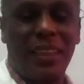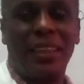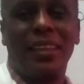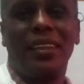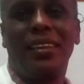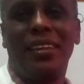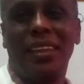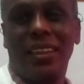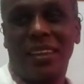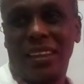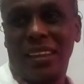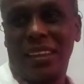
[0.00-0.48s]

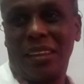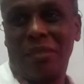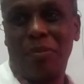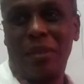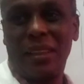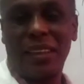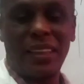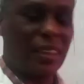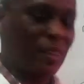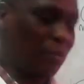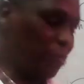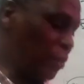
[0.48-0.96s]
Yes, it
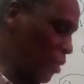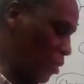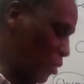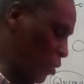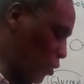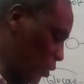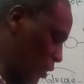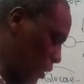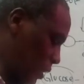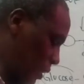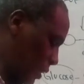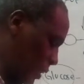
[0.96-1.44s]
matters
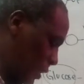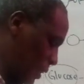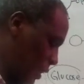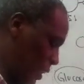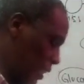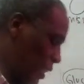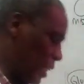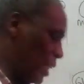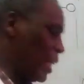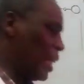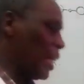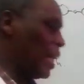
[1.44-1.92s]
because,
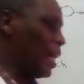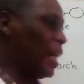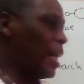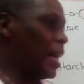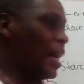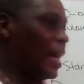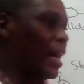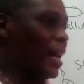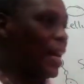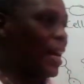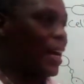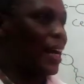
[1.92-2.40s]

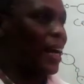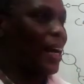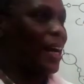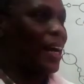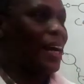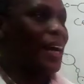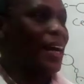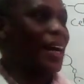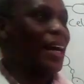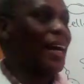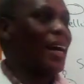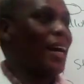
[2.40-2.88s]

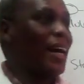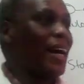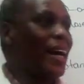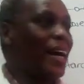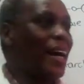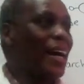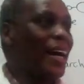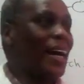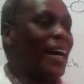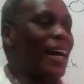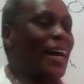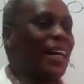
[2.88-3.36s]

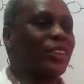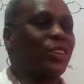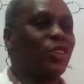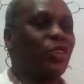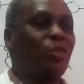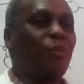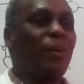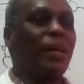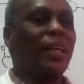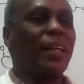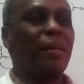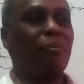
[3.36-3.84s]
as you
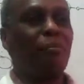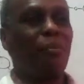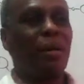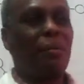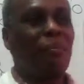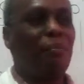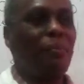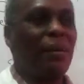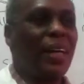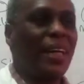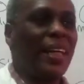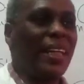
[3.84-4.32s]
may
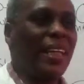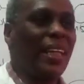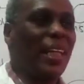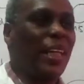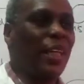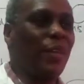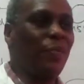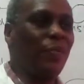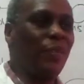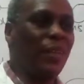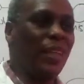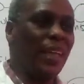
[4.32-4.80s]
remember
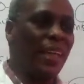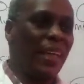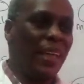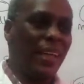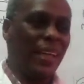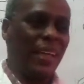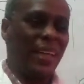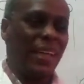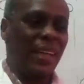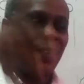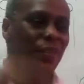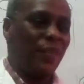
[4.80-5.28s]
in
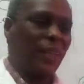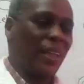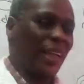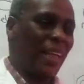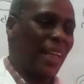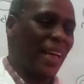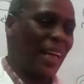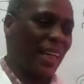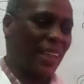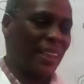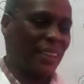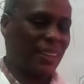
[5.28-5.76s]
the
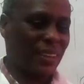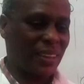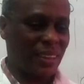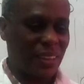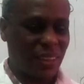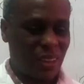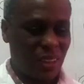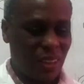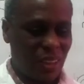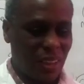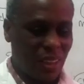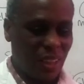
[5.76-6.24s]
last